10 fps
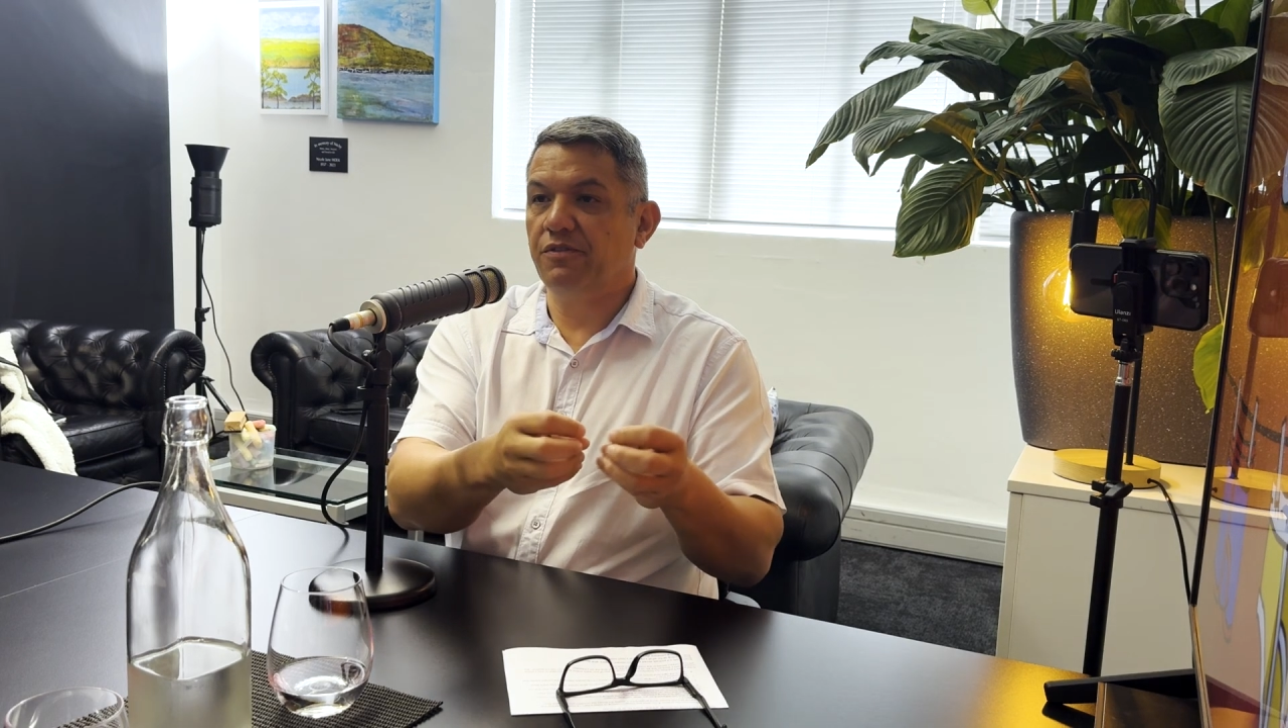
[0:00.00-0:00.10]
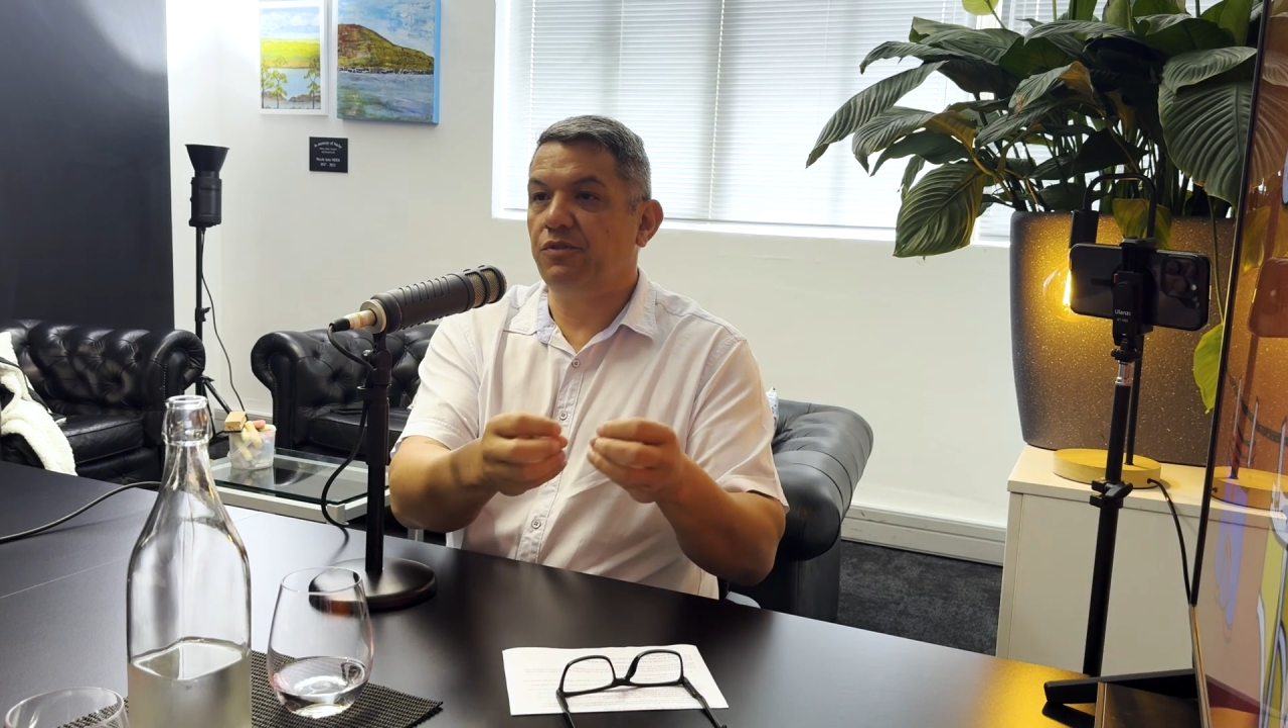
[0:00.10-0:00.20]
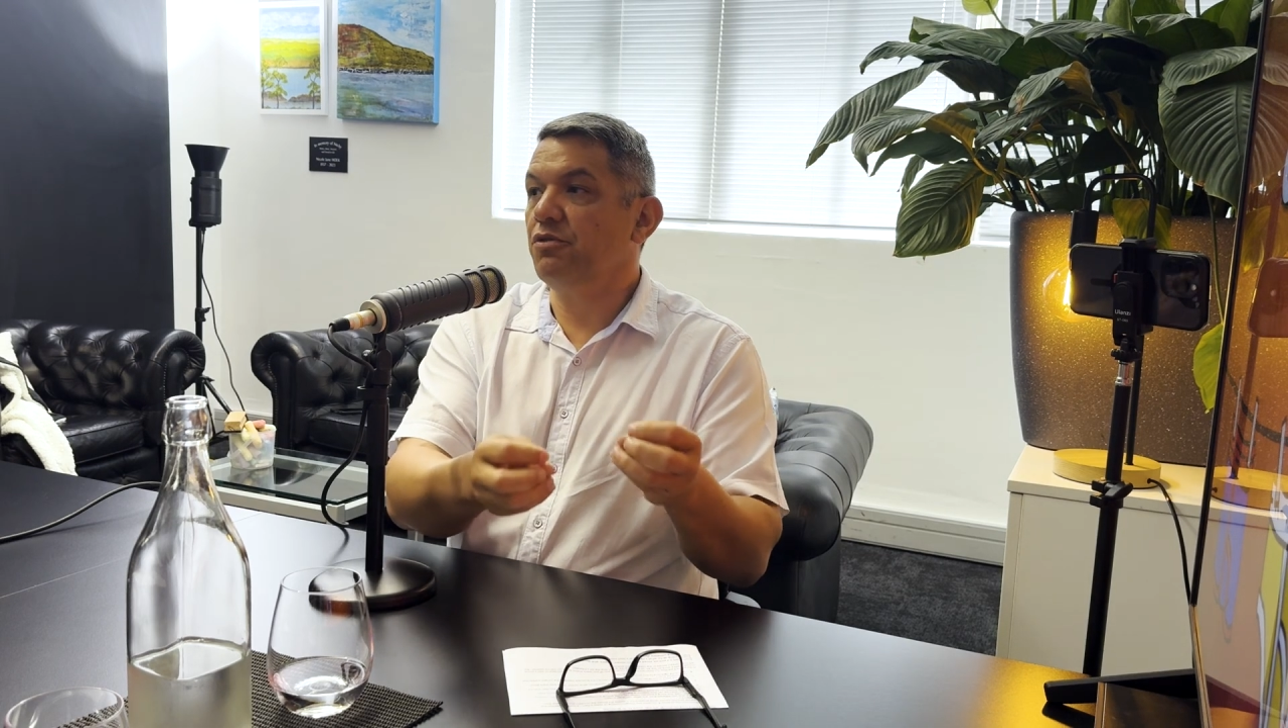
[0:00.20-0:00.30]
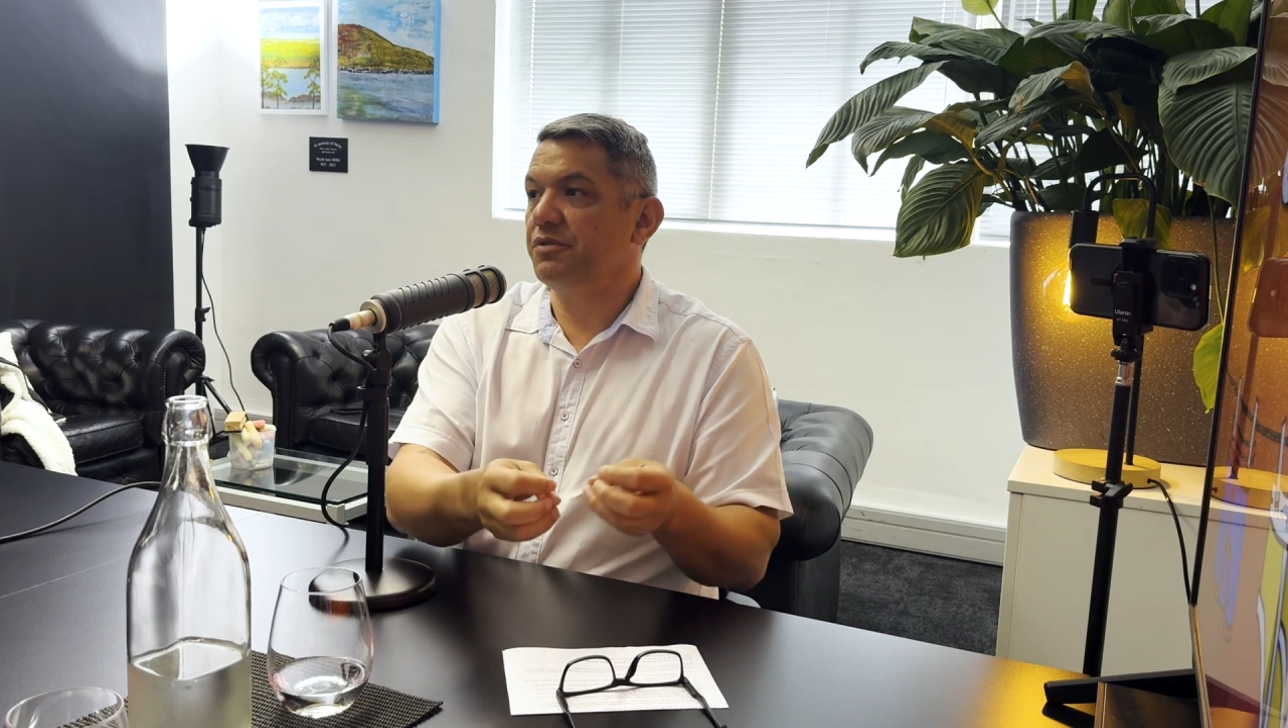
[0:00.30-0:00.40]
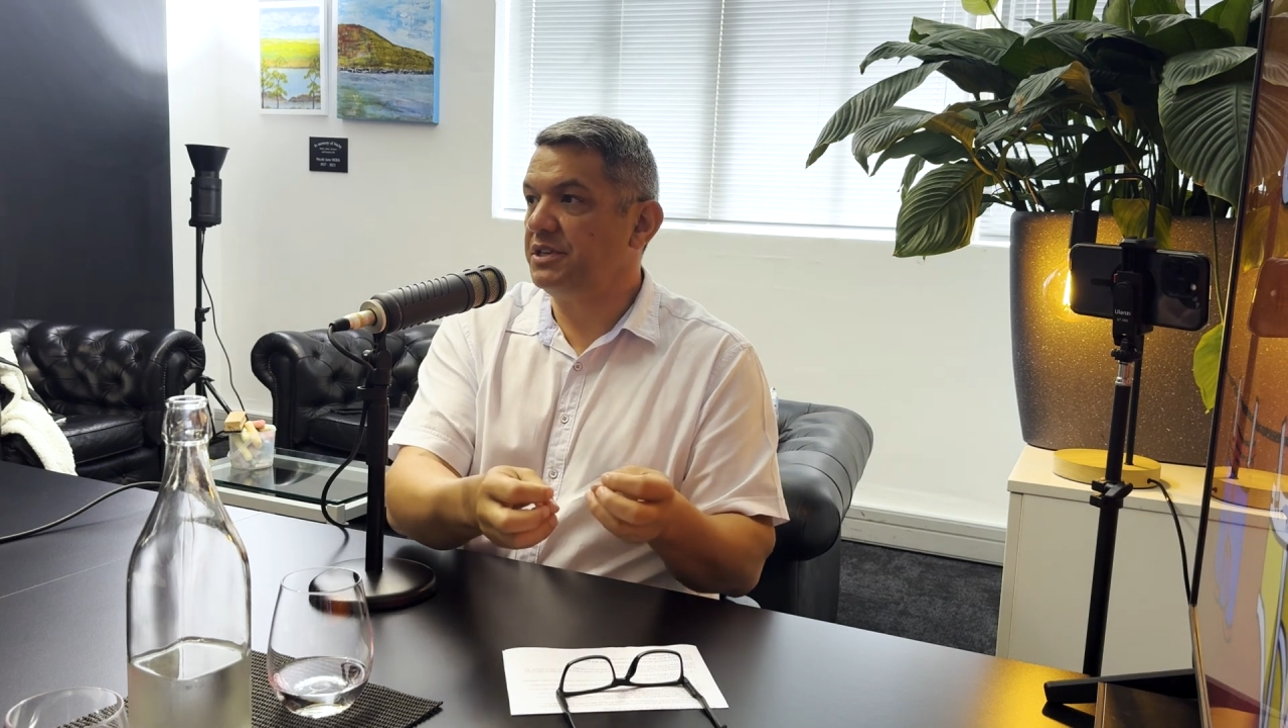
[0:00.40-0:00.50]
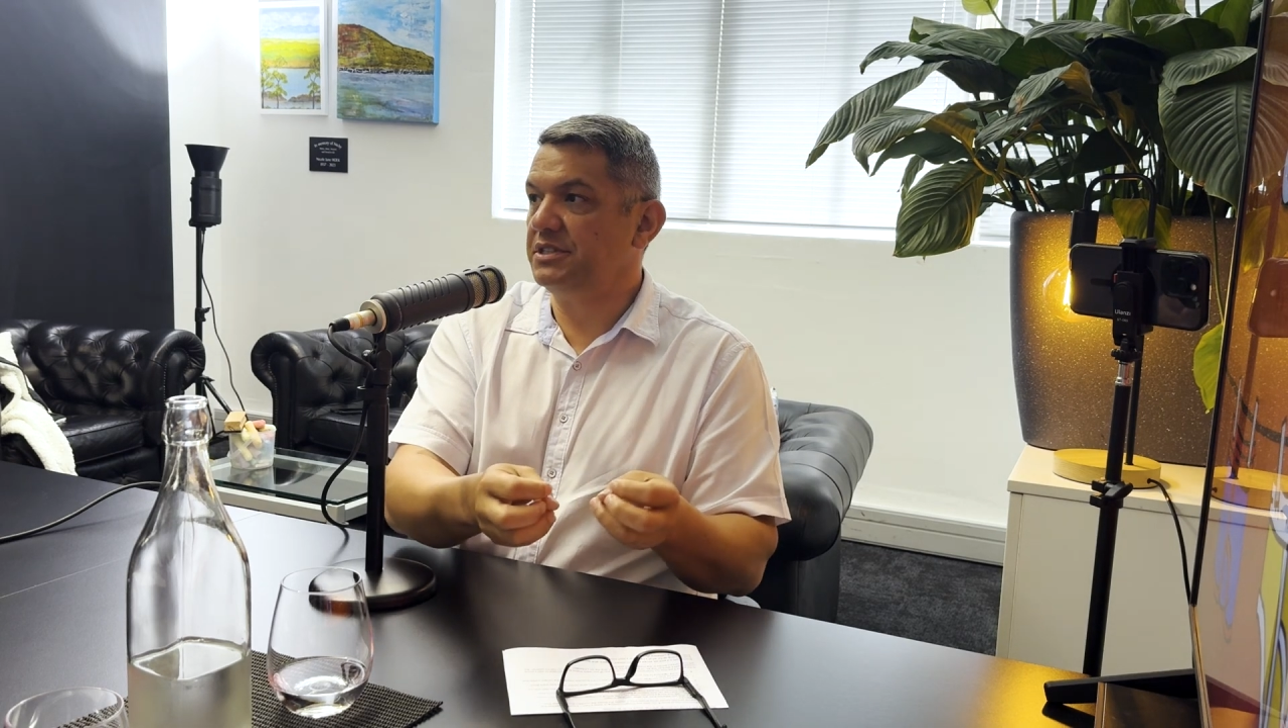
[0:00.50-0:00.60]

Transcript: 4 of these